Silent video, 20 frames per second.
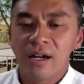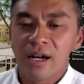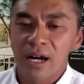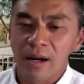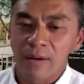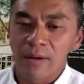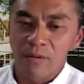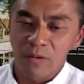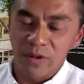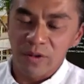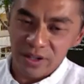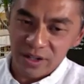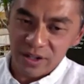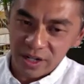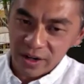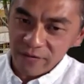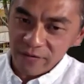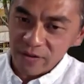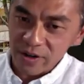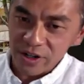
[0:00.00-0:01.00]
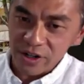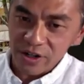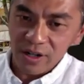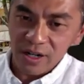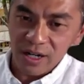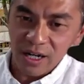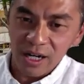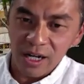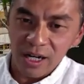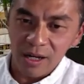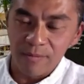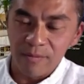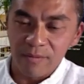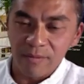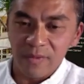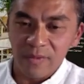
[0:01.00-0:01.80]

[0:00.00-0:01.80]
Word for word: uh, with the different um,